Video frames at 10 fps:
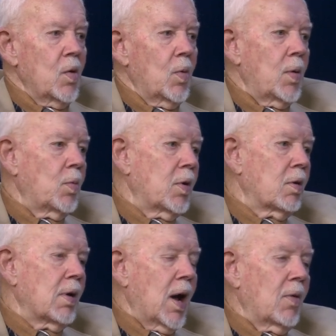When we
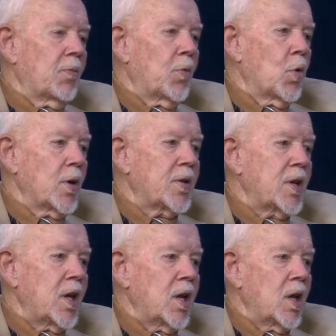were around
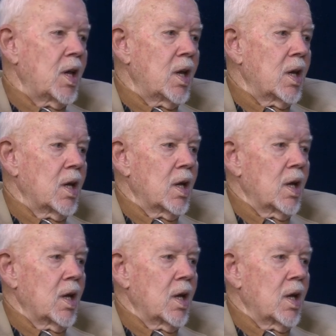fourteen,